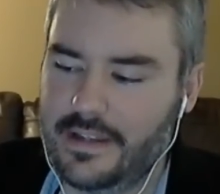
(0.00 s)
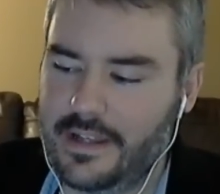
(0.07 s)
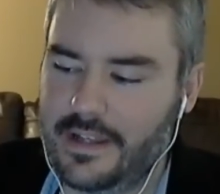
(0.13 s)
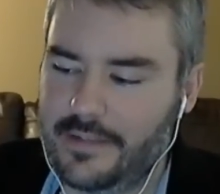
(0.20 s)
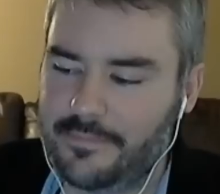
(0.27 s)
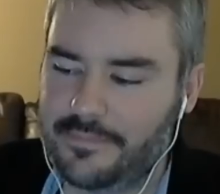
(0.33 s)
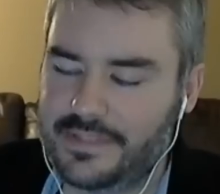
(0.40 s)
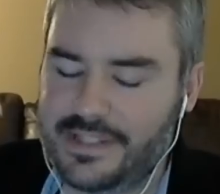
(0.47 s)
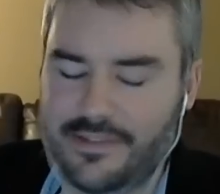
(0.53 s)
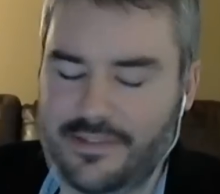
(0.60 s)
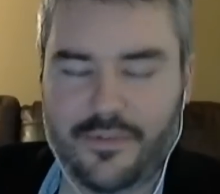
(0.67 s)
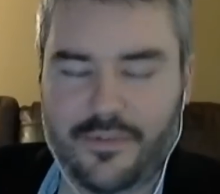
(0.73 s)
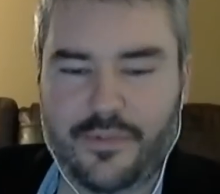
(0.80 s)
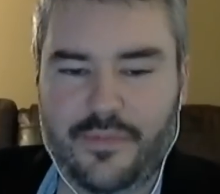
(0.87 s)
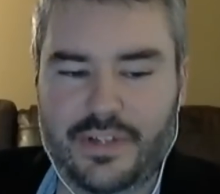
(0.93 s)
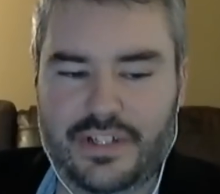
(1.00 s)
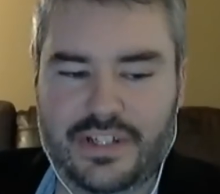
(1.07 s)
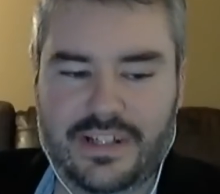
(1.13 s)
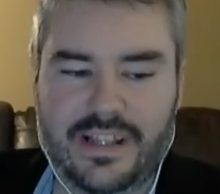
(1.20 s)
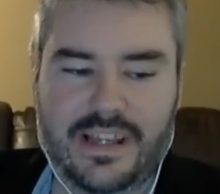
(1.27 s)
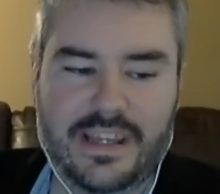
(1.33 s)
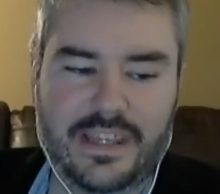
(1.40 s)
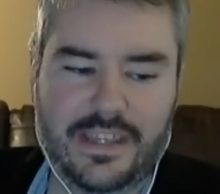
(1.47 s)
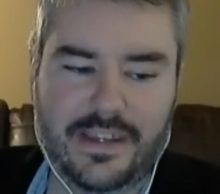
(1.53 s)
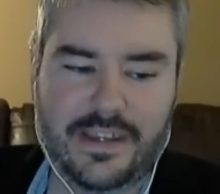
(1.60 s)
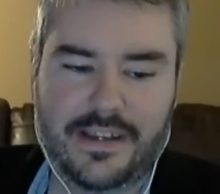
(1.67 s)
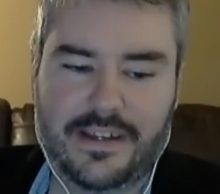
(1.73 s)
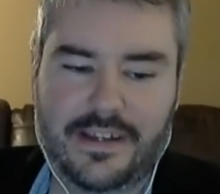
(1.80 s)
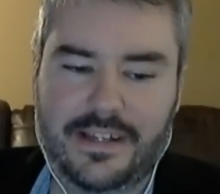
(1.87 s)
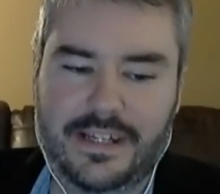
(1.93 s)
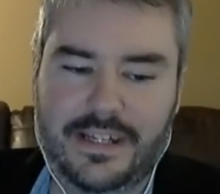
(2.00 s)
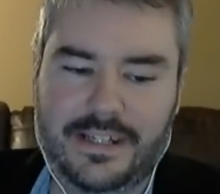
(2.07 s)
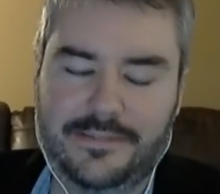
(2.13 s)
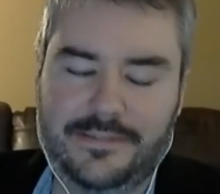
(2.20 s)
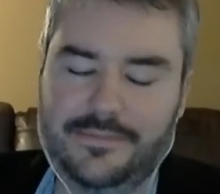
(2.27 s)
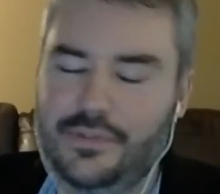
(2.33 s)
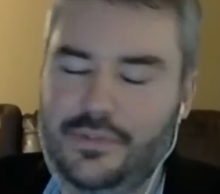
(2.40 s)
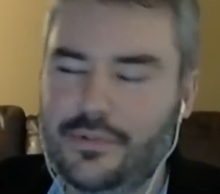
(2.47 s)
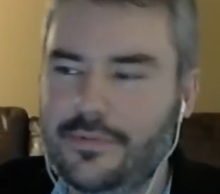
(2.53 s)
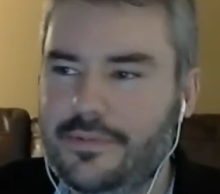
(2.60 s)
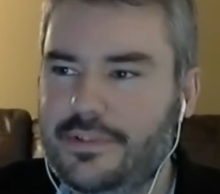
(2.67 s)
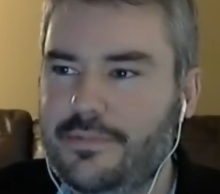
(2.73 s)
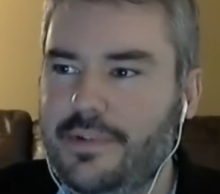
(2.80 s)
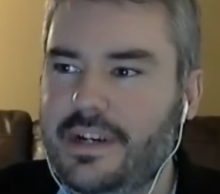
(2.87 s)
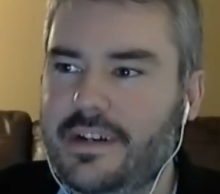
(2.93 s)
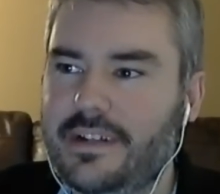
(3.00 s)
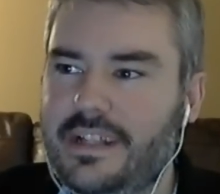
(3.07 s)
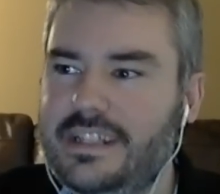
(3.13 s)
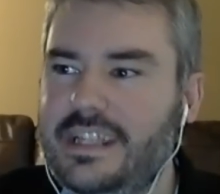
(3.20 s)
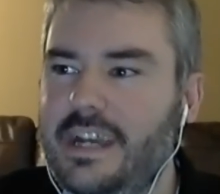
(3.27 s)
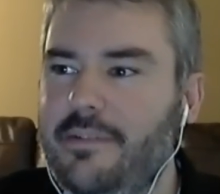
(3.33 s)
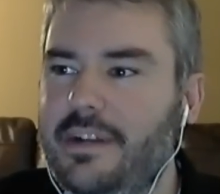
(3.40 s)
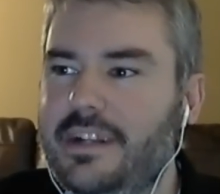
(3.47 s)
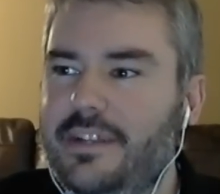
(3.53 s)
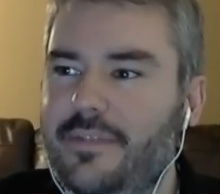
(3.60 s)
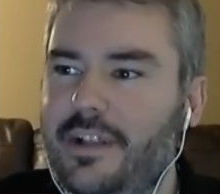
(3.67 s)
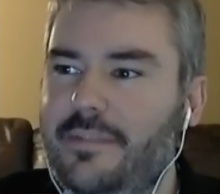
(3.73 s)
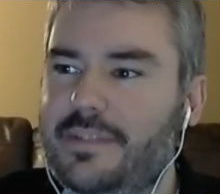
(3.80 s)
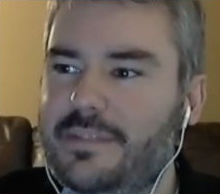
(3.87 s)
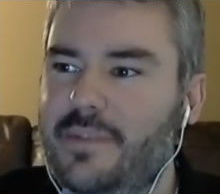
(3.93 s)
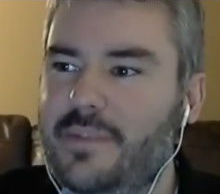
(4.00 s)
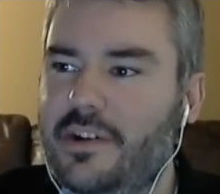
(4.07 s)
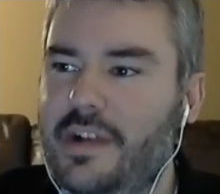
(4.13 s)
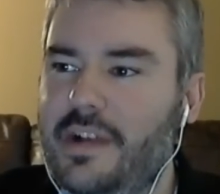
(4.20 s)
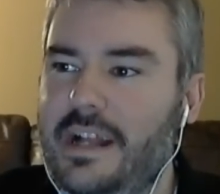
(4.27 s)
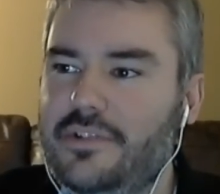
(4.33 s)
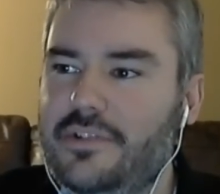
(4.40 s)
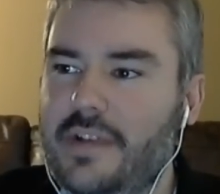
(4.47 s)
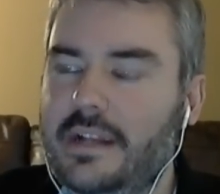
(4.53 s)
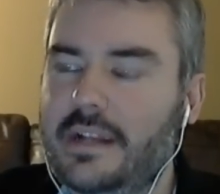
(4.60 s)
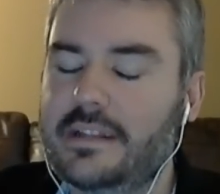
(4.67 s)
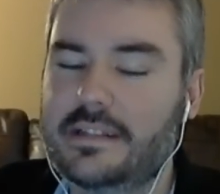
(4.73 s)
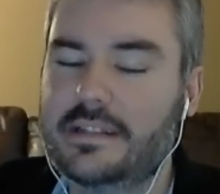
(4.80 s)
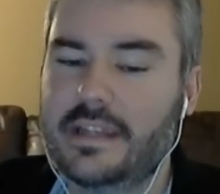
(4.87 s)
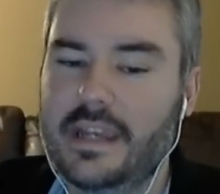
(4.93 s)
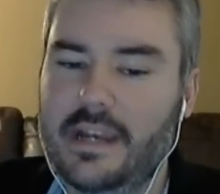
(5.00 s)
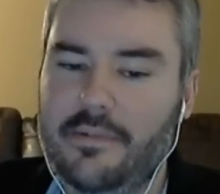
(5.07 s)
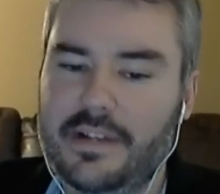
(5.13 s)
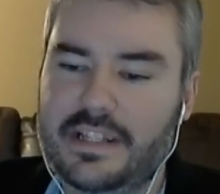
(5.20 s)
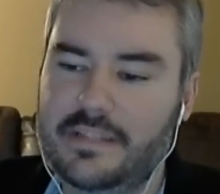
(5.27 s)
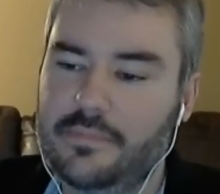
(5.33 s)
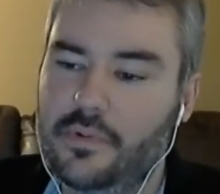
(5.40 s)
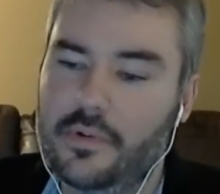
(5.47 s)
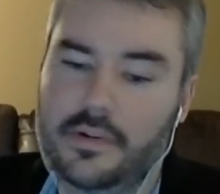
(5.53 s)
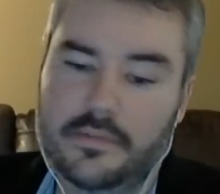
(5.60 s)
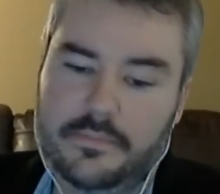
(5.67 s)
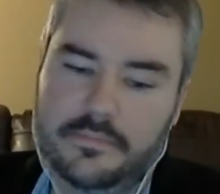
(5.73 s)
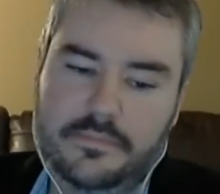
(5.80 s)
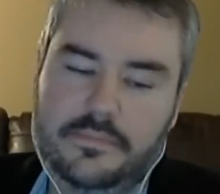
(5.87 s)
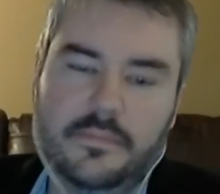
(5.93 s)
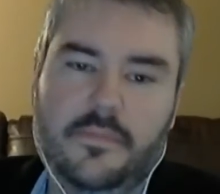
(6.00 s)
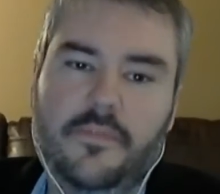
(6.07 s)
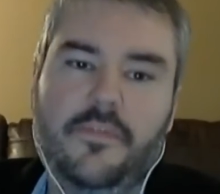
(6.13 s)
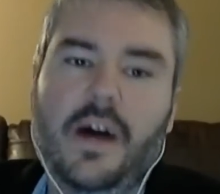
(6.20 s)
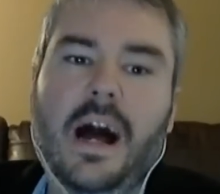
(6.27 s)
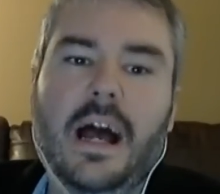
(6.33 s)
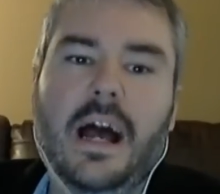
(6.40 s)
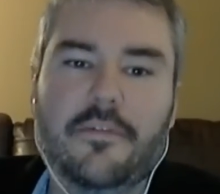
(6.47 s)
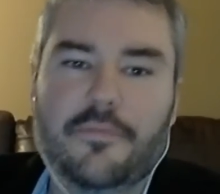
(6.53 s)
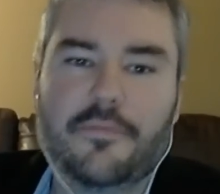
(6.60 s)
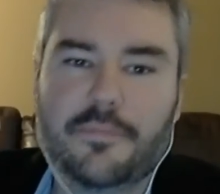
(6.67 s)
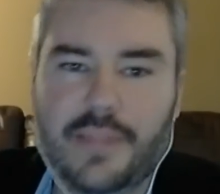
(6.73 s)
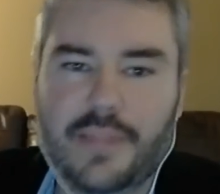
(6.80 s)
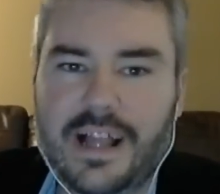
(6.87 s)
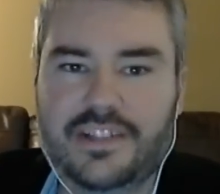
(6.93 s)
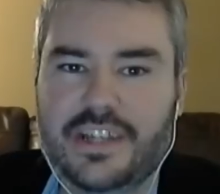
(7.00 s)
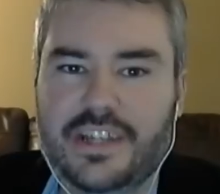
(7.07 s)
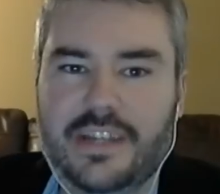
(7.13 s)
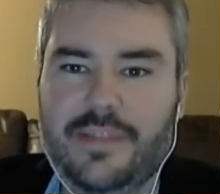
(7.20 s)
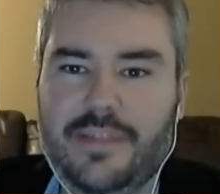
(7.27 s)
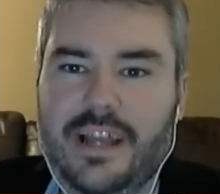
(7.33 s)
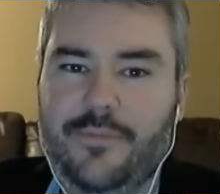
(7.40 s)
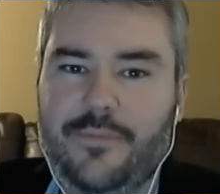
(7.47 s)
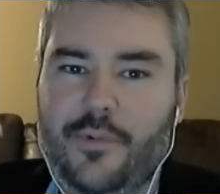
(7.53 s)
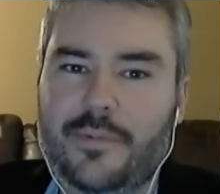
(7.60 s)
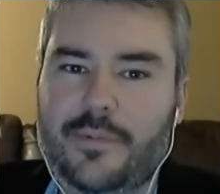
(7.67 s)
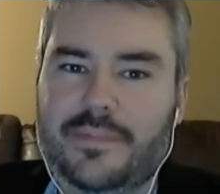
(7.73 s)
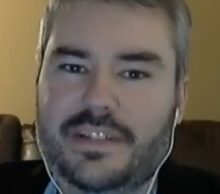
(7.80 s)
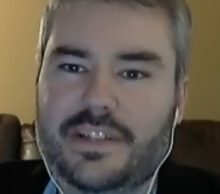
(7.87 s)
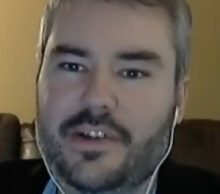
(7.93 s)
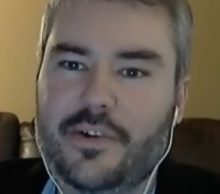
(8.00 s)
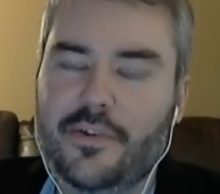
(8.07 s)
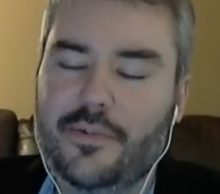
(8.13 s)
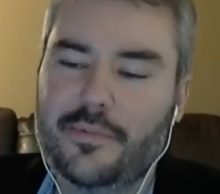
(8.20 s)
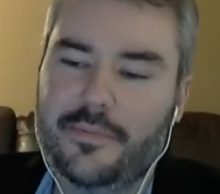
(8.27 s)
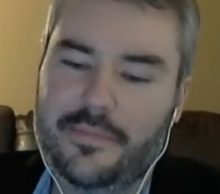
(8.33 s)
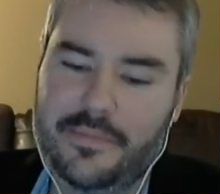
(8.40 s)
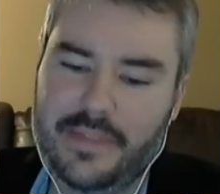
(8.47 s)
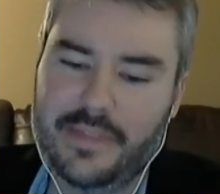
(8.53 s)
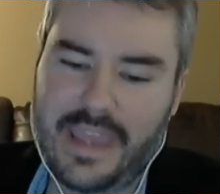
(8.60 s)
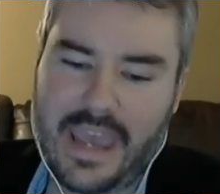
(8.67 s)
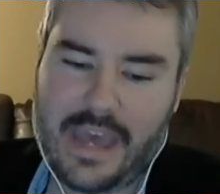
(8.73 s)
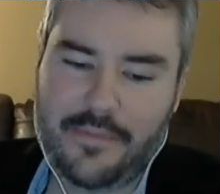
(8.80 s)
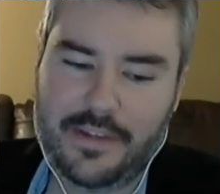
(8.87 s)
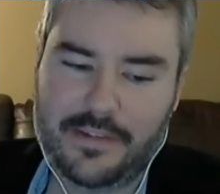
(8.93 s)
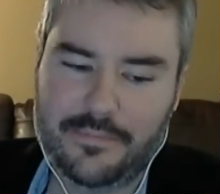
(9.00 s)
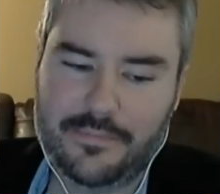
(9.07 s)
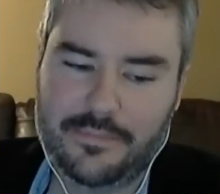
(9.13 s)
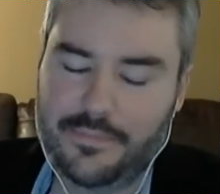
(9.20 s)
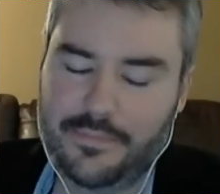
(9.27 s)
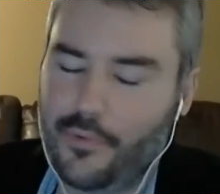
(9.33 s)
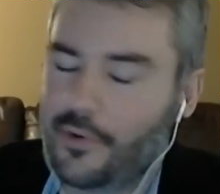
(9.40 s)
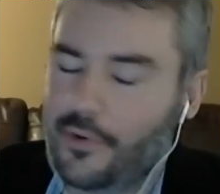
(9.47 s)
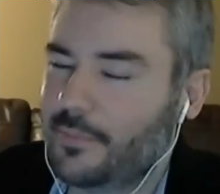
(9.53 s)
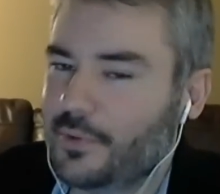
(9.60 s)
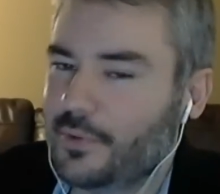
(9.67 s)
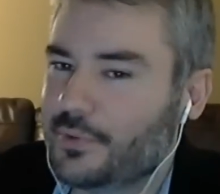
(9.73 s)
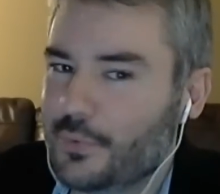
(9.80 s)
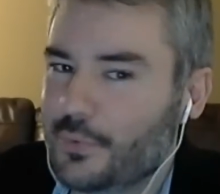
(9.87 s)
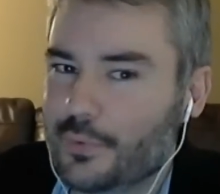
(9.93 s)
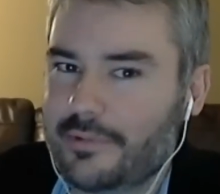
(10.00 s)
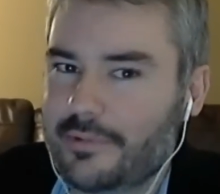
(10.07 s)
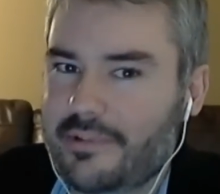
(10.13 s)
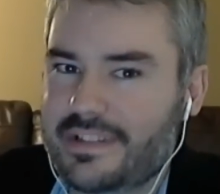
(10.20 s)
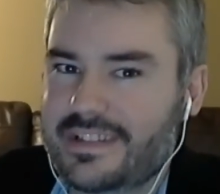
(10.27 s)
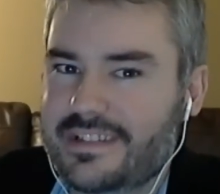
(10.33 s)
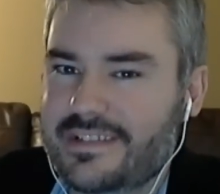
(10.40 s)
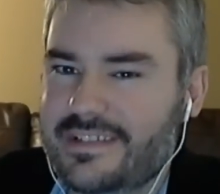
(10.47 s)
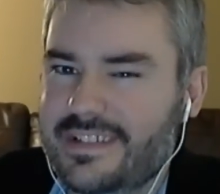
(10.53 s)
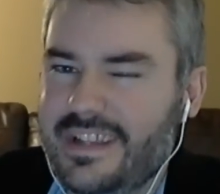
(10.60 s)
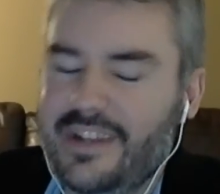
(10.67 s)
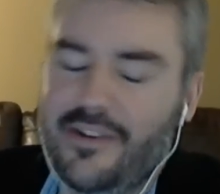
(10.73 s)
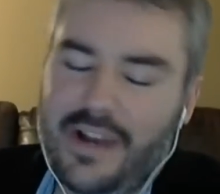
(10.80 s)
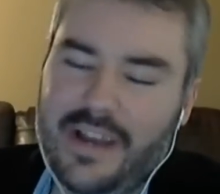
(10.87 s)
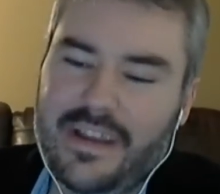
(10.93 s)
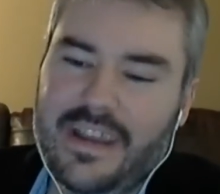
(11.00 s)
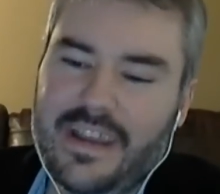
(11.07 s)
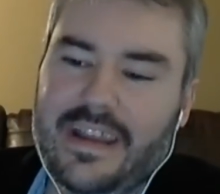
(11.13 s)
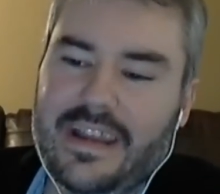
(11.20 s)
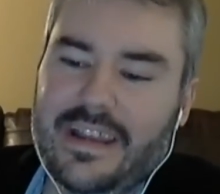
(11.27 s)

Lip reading: Do you ever envision tools where, let's say I want to develop a smart contract and say I want to support 5 blockchain platforms, so having portable tools, because